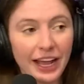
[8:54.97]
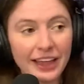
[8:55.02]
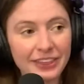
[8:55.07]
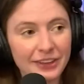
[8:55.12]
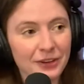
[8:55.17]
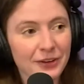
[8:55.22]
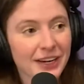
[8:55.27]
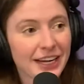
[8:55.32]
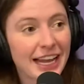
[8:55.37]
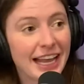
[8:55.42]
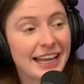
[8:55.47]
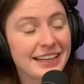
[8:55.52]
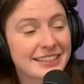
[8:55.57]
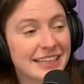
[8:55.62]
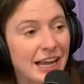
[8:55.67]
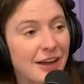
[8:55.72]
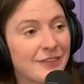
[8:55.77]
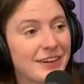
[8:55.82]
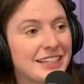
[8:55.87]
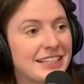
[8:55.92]
thought you were going to
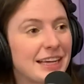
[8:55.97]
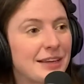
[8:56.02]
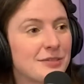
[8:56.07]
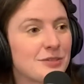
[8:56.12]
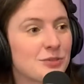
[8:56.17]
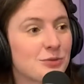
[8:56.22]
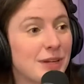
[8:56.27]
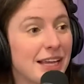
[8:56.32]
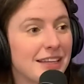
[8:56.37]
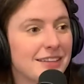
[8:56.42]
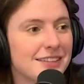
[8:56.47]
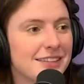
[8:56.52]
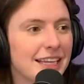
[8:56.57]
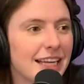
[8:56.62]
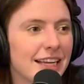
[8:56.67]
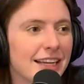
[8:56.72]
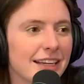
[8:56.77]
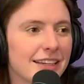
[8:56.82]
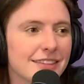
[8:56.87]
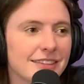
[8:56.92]
ask how many times we had
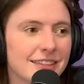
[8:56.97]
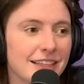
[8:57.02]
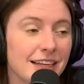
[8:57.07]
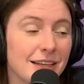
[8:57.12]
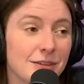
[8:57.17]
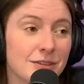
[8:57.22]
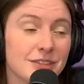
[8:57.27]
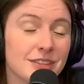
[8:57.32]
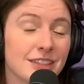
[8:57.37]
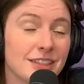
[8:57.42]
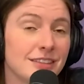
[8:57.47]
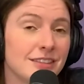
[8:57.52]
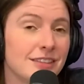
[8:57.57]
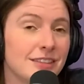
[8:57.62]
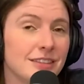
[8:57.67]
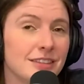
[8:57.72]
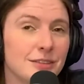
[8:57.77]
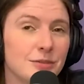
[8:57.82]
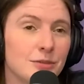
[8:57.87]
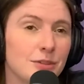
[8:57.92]
sex. And I was like,
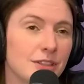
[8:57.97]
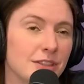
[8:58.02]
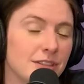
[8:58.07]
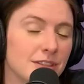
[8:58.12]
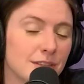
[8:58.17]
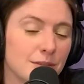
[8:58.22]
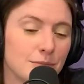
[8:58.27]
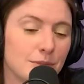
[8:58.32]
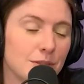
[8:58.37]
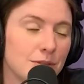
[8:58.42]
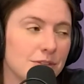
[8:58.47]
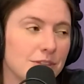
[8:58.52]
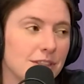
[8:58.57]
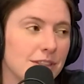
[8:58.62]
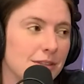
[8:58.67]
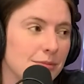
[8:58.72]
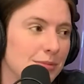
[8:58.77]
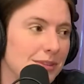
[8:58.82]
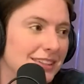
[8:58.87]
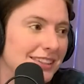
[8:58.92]
literally once in a
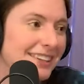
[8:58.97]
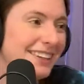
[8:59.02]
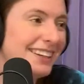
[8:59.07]
blowjob. But...